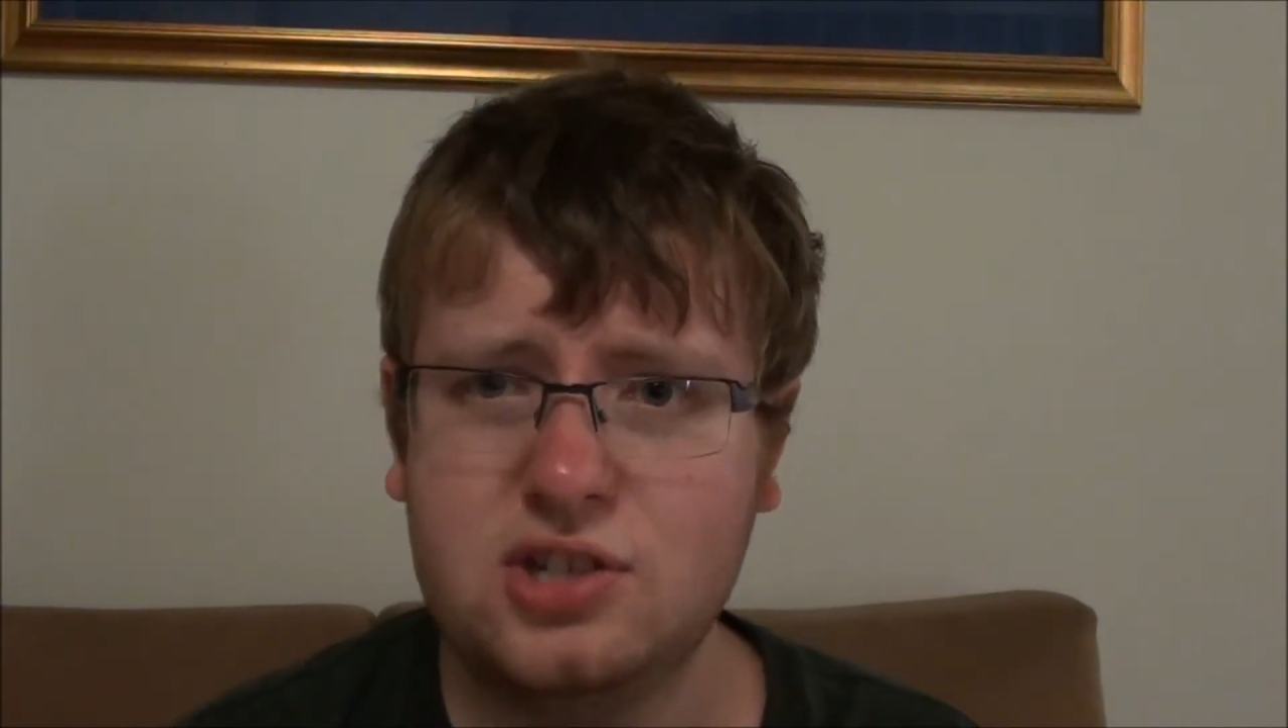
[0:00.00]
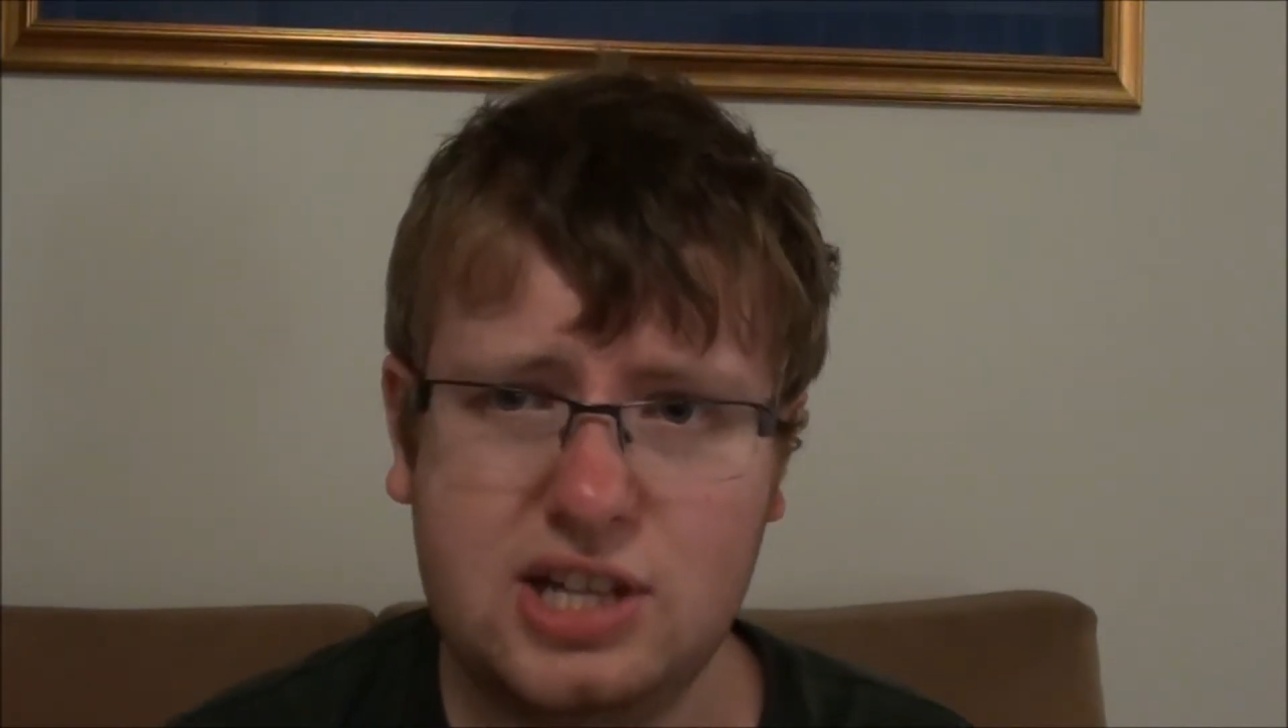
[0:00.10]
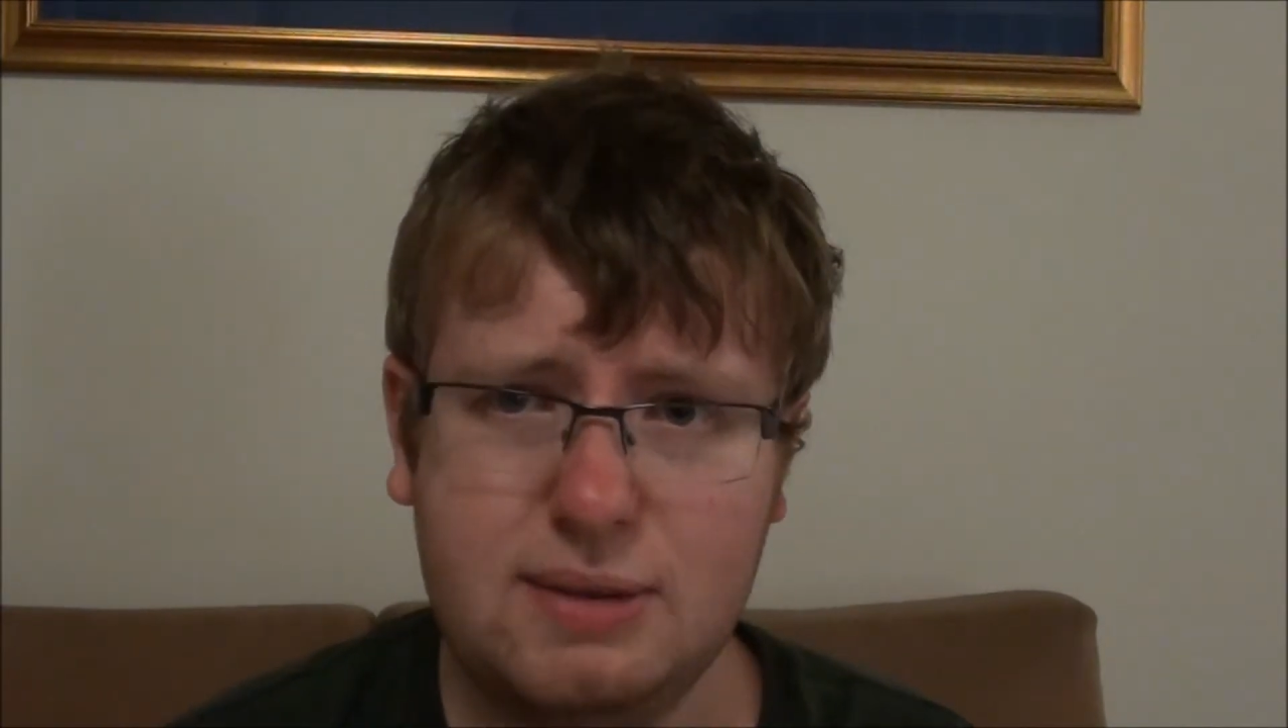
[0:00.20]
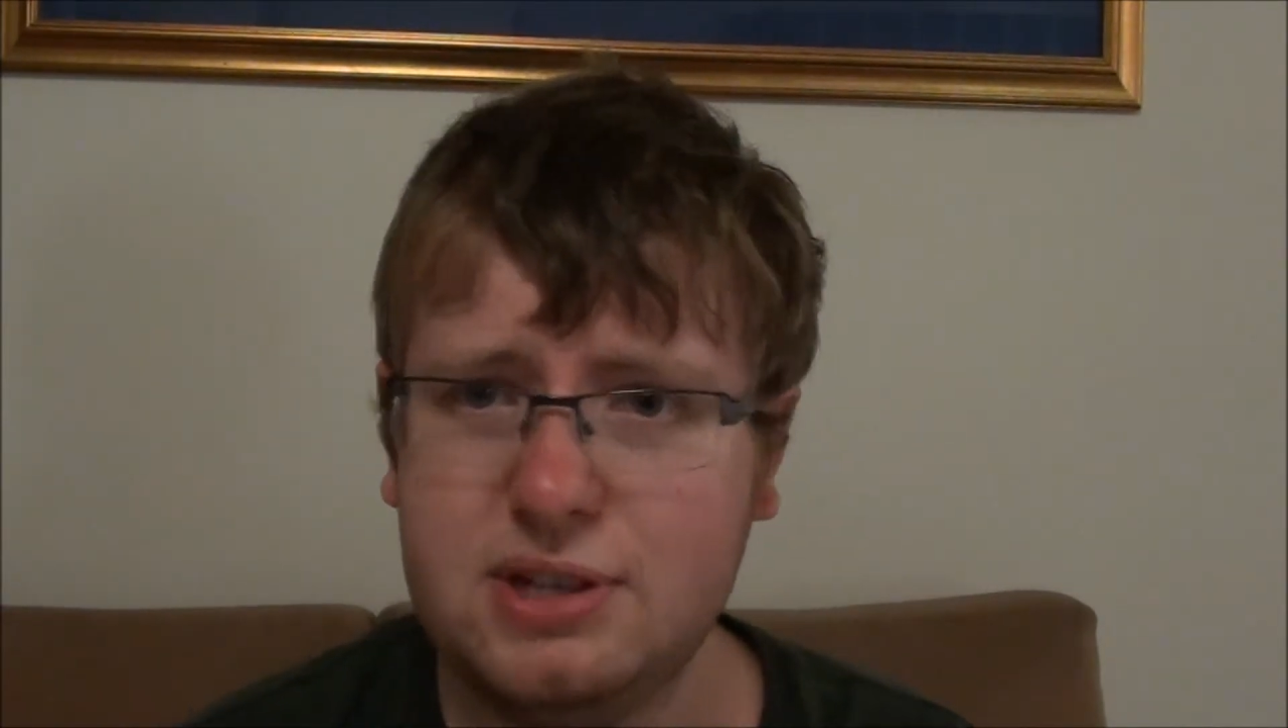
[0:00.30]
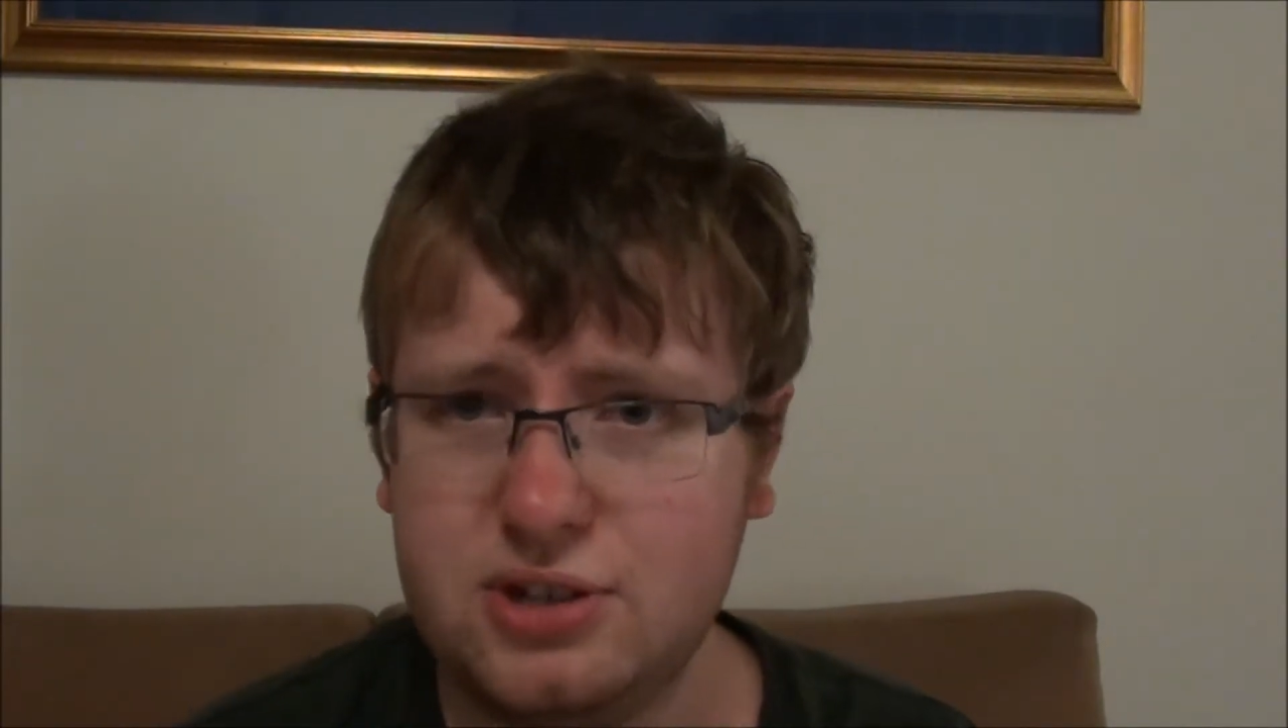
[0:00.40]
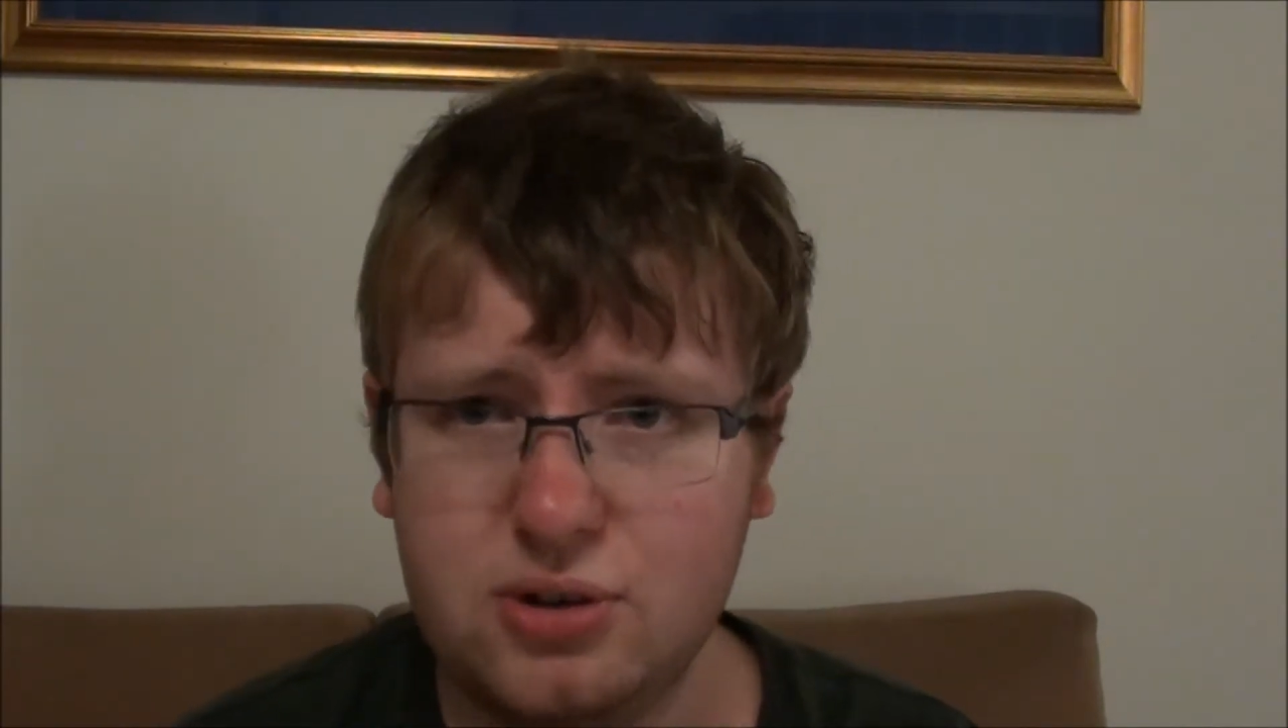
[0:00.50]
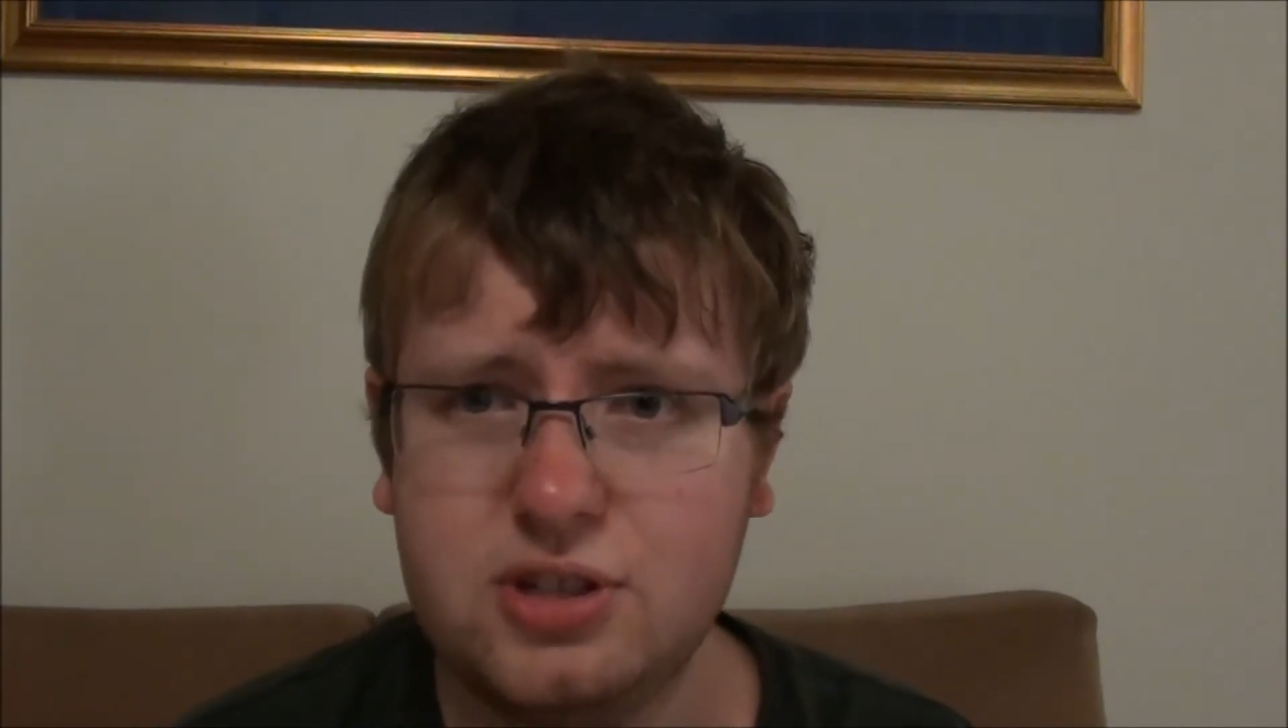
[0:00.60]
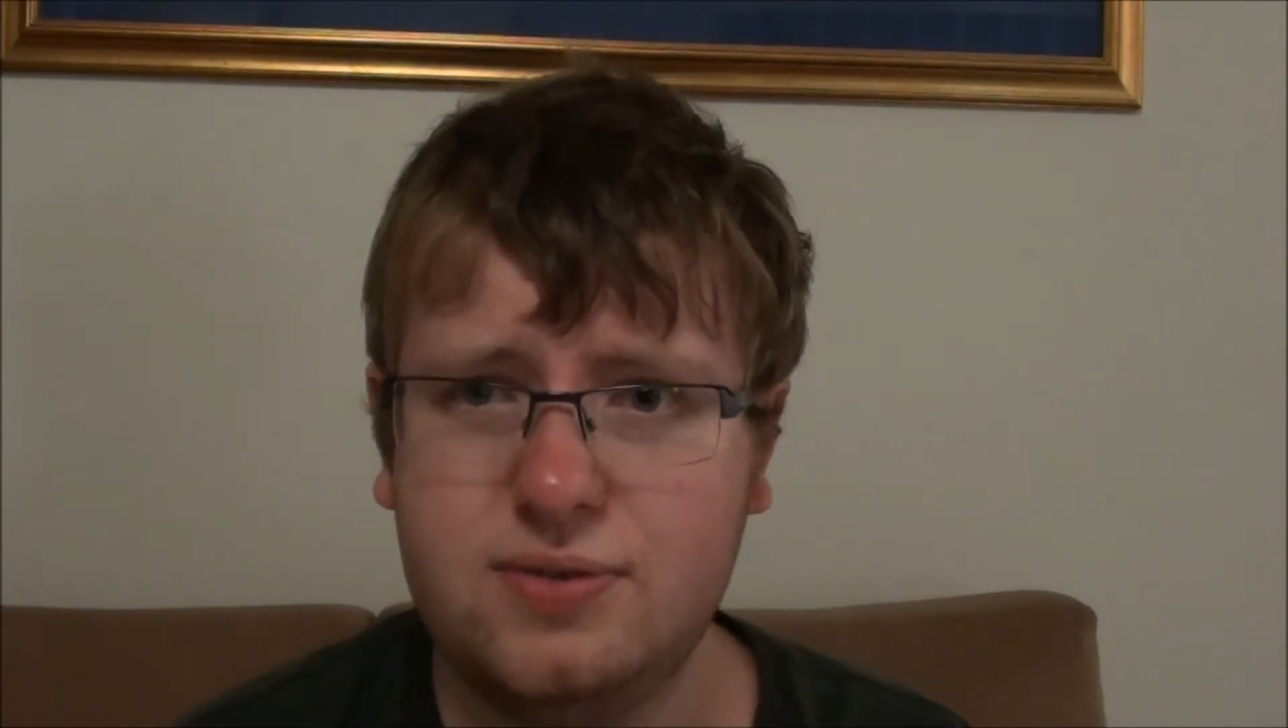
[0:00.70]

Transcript: Sleeping Dogs